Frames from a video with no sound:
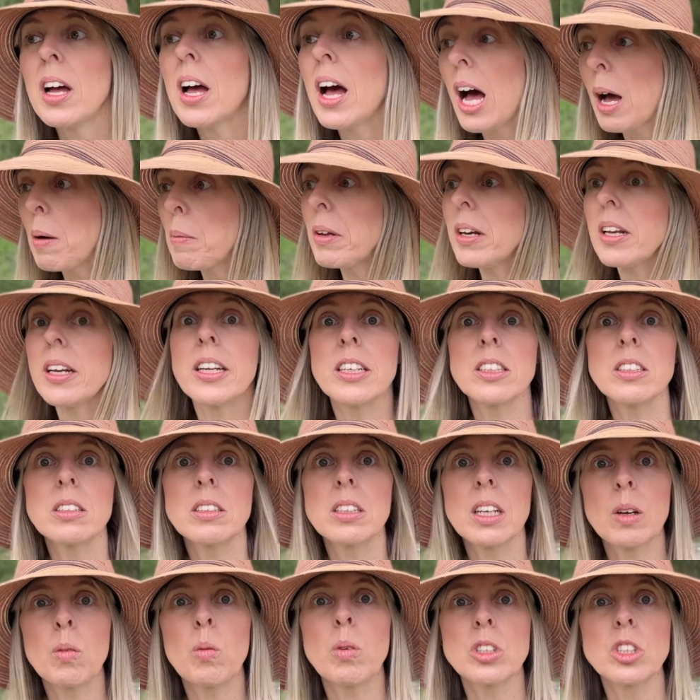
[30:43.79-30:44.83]
I mean,
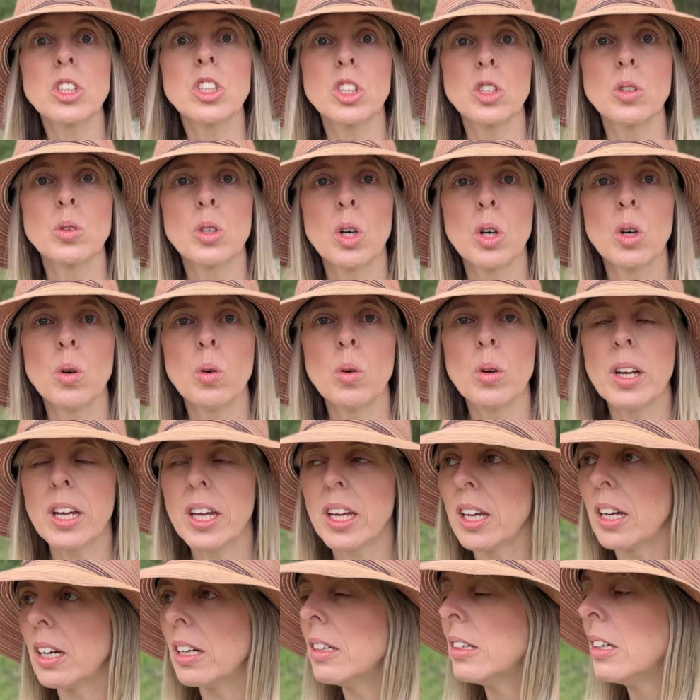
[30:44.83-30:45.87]
it was still cool
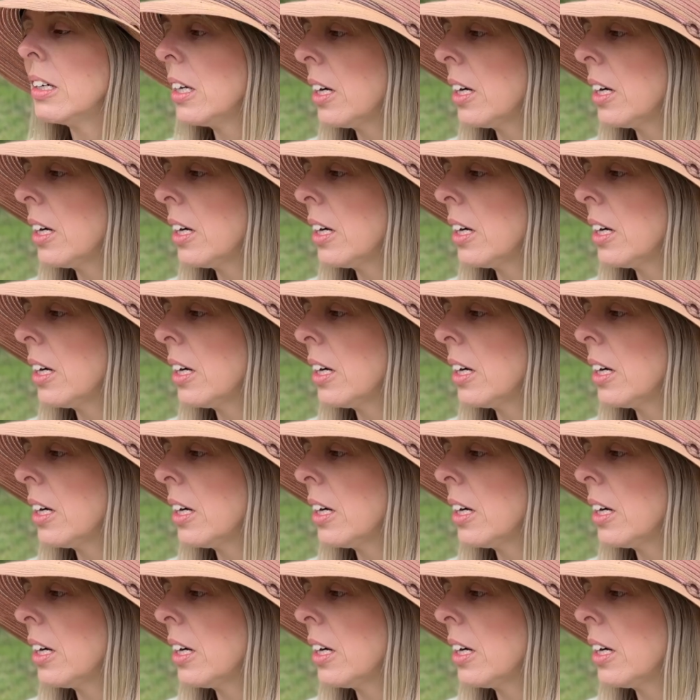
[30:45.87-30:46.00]
here